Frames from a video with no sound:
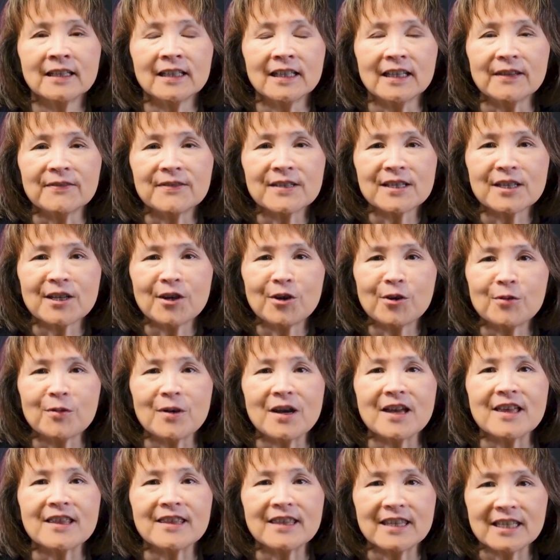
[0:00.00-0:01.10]
If so,
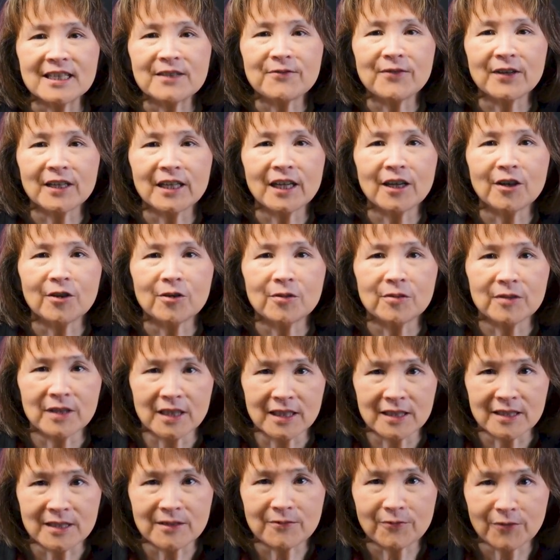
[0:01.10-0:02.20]
this video
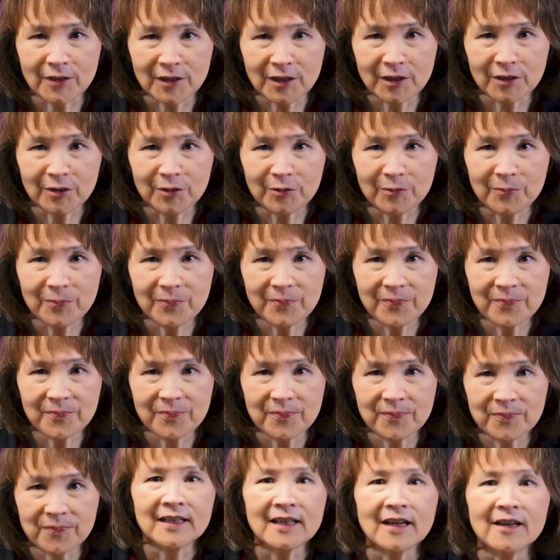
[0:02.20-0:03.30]
is for you.
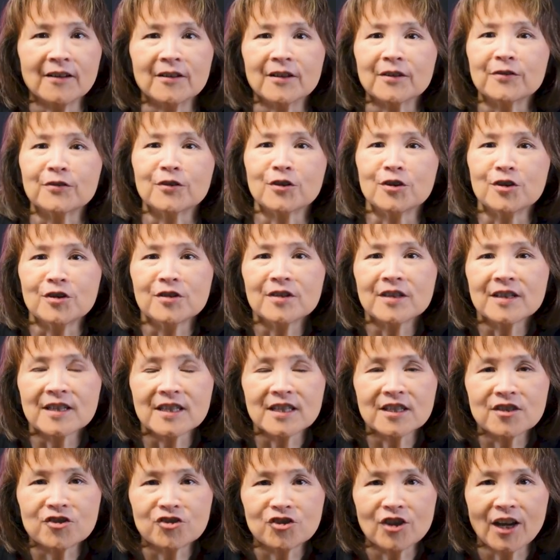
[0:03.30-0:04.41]
Now, if you're new to
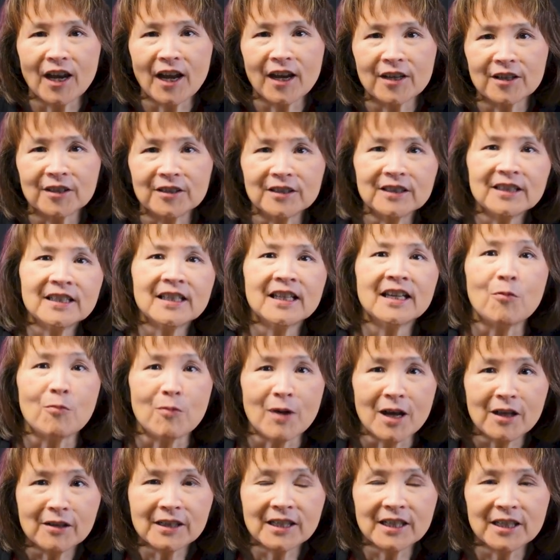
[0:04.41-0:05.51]
this channel,
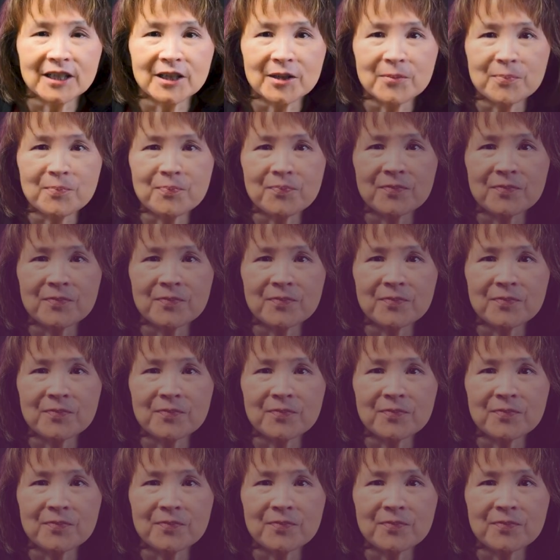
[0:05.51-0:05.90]
welcome.